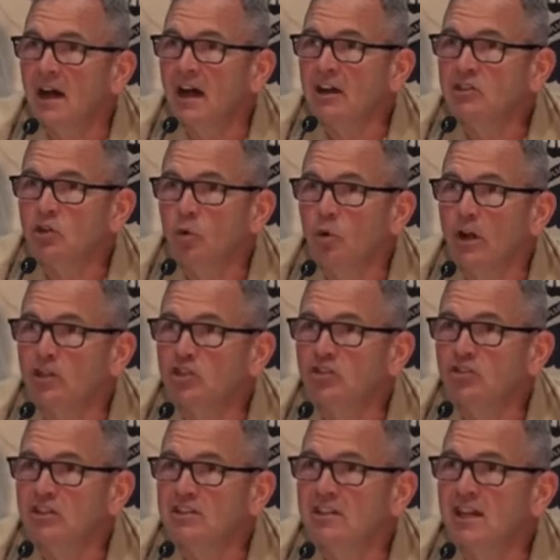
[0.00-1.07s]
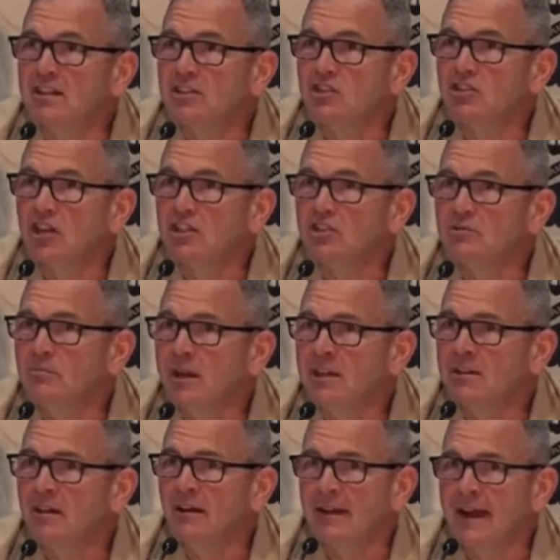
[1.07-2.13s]
to which the data sets may
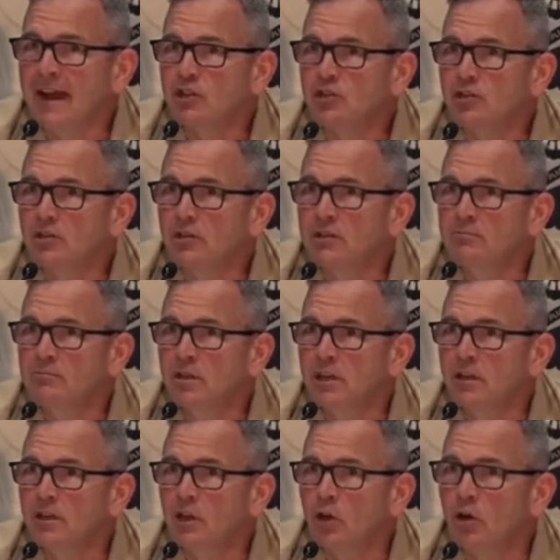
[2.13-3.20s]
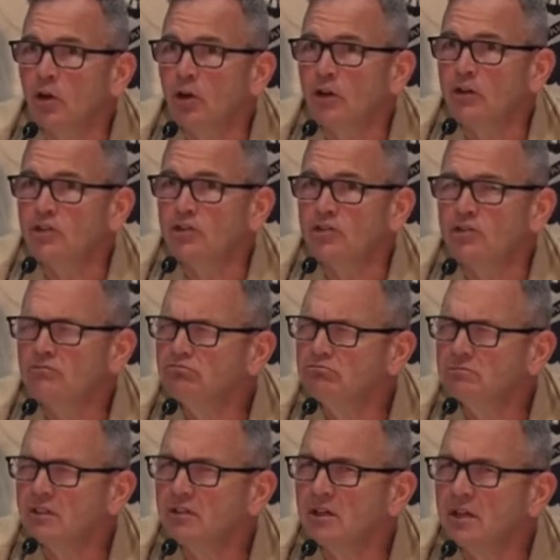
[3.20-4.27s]
not actually be large,
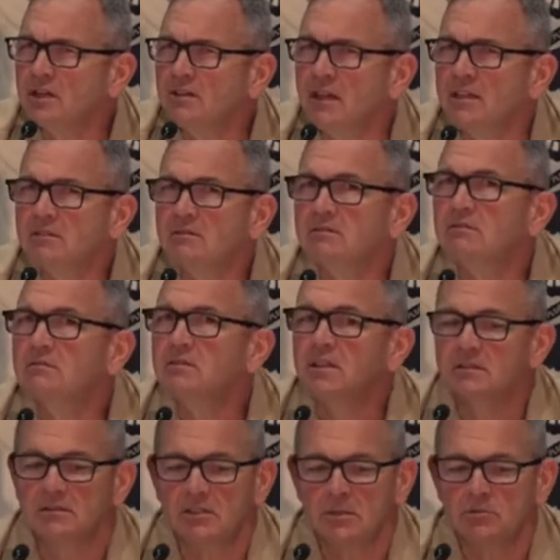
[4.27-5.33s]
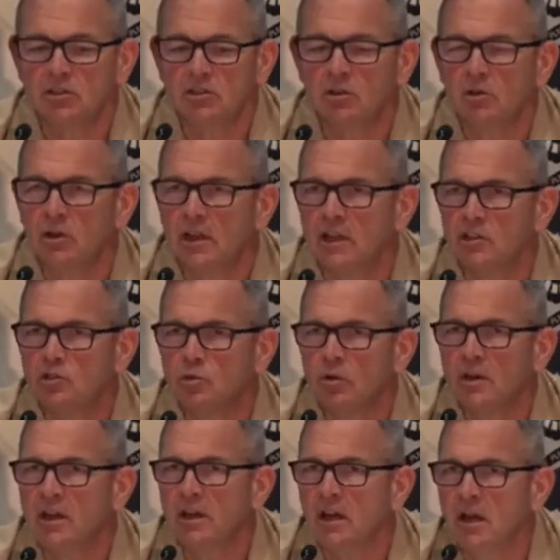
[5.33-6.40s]
okay? And that seems to go against what
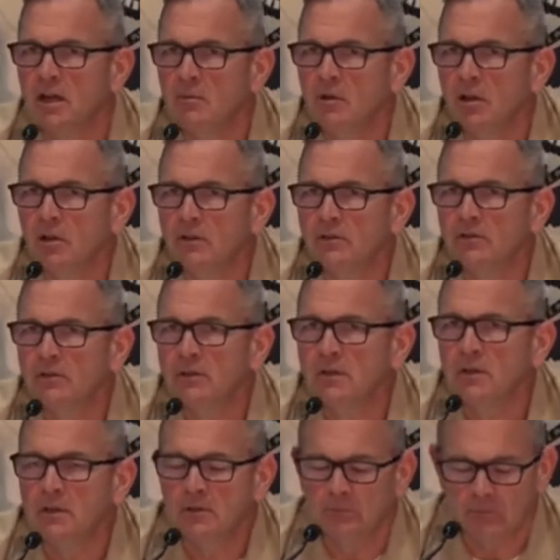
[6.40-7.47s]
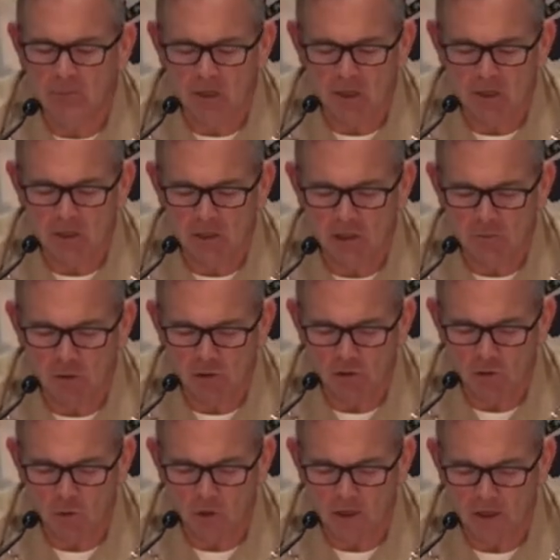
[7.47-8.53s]
AI/ML is supposed to
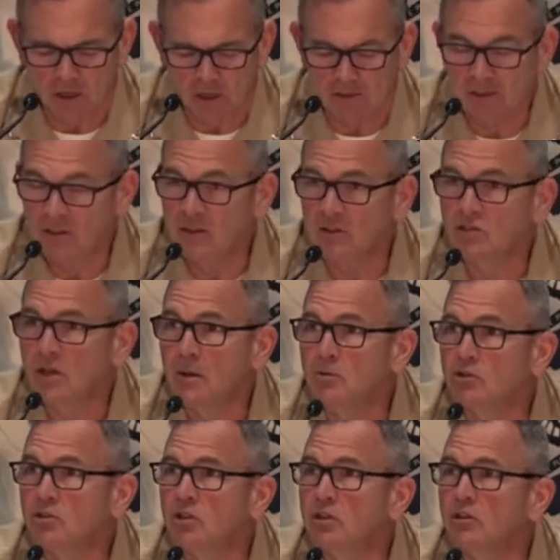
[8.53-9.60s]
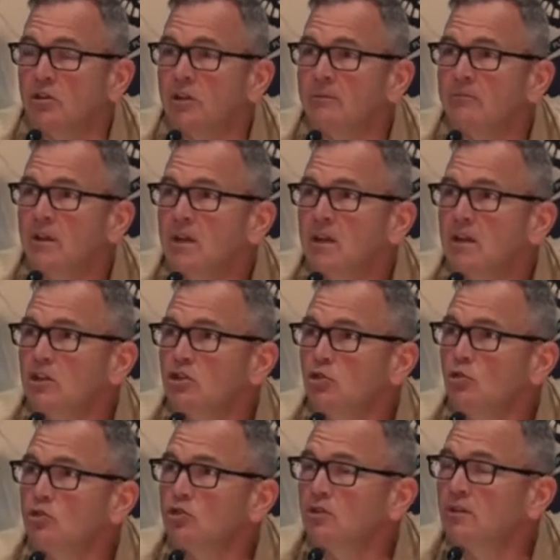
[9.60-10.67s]
work against. And then cybersecurity.
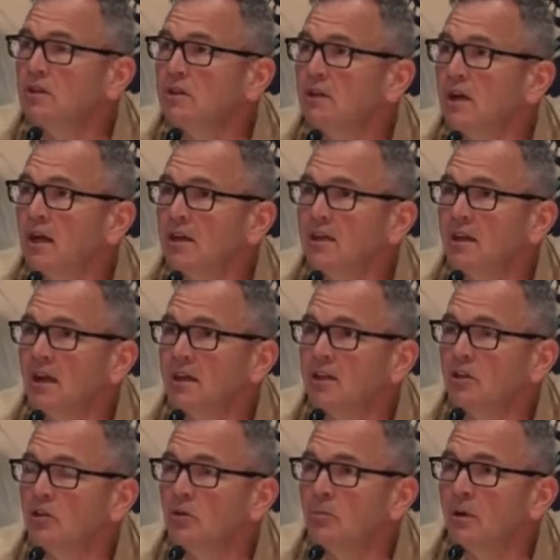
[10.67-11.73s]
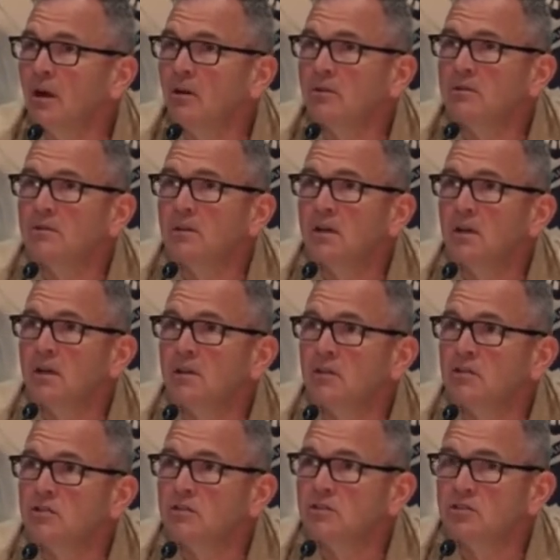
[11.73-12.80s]
Usually I hear about,
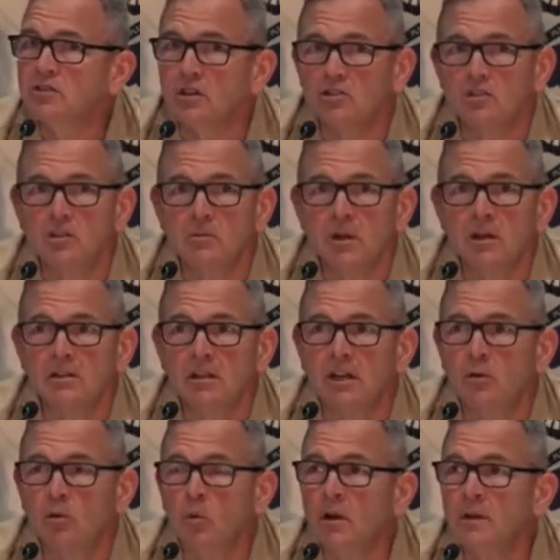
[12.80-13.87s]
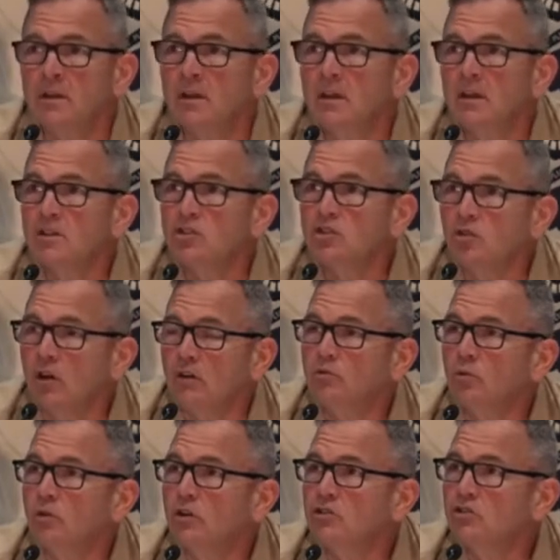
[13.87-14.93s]
there's a discussion about kind of one
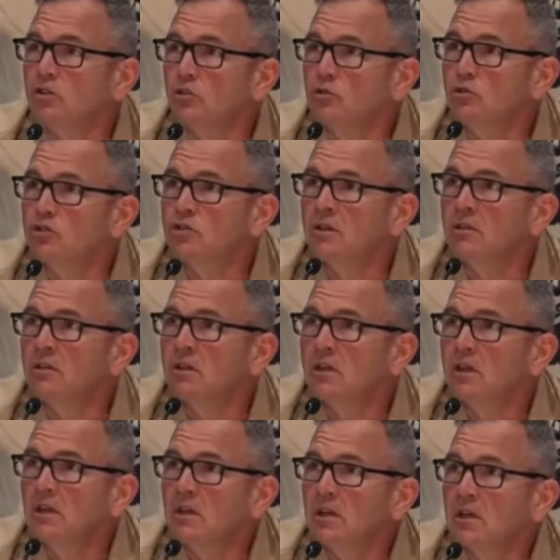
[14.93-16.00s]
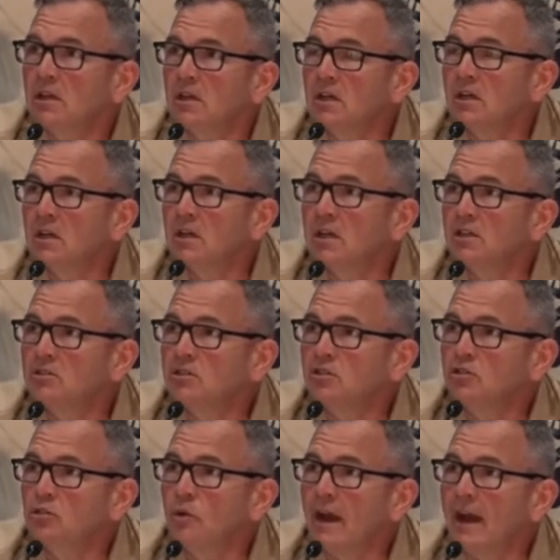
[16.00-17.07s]
software solution to
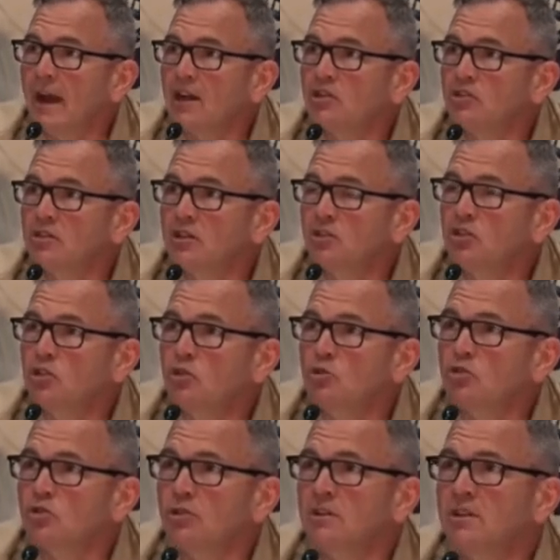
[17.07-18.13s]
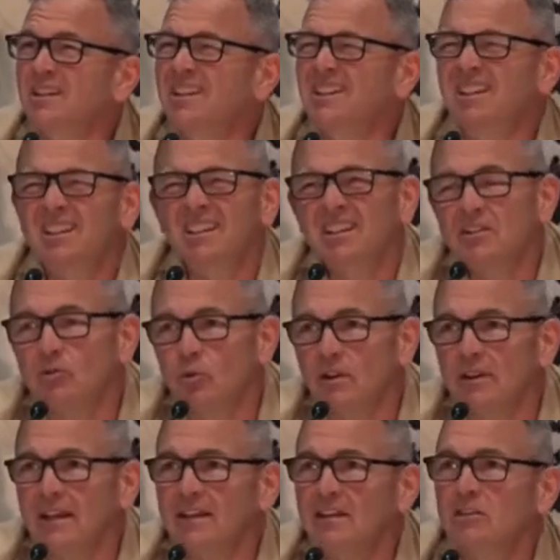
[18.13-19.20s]
do X, and it's usually
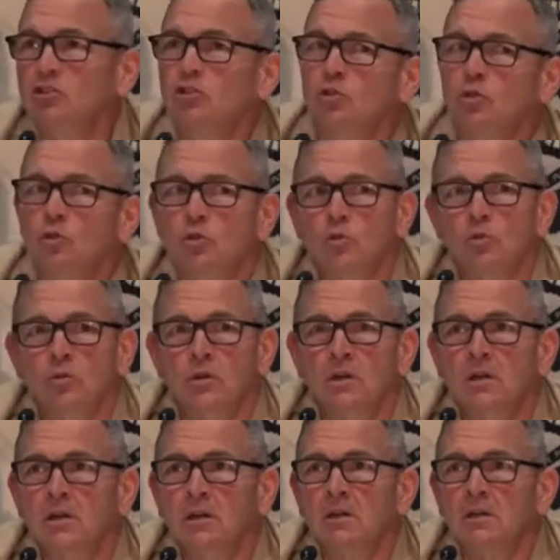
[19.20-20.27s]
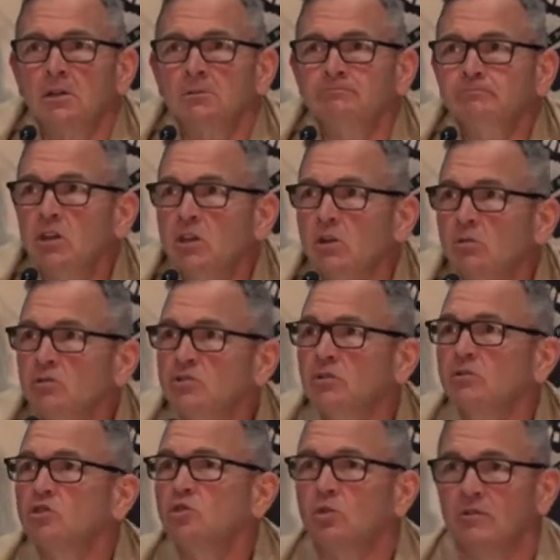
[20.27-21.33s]
related to,
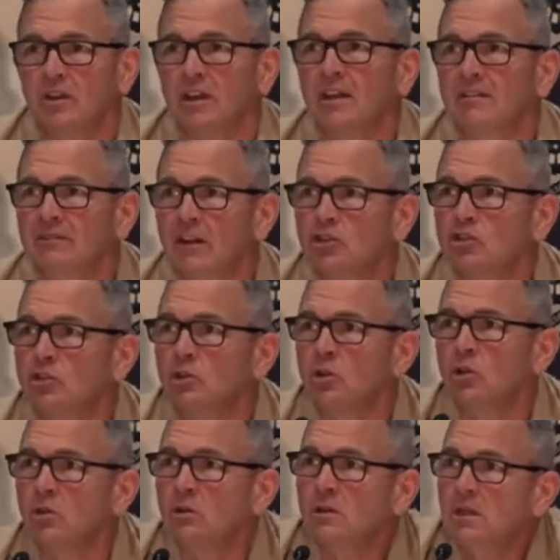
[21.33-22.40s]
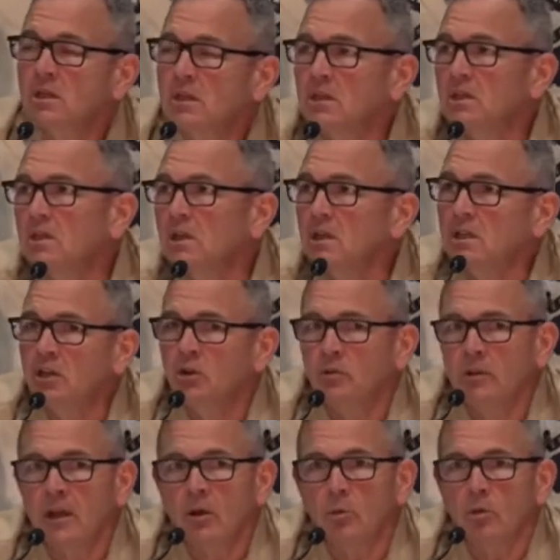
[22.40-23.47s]
sort of a conventional,
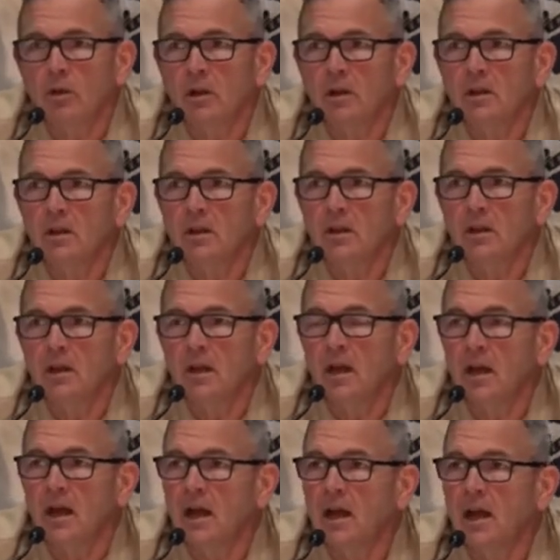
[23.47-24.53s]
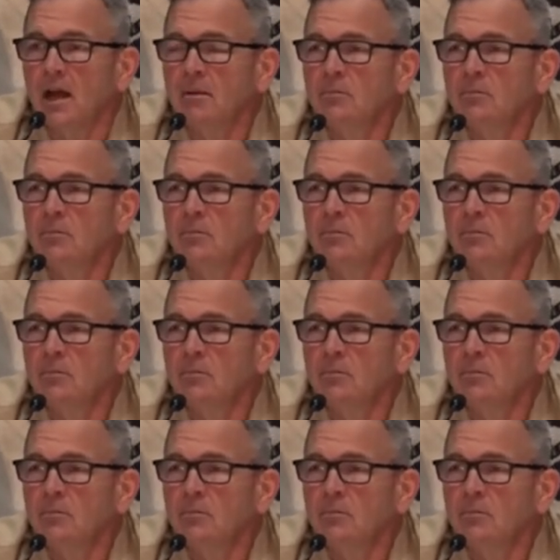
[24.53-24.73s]
network. I'm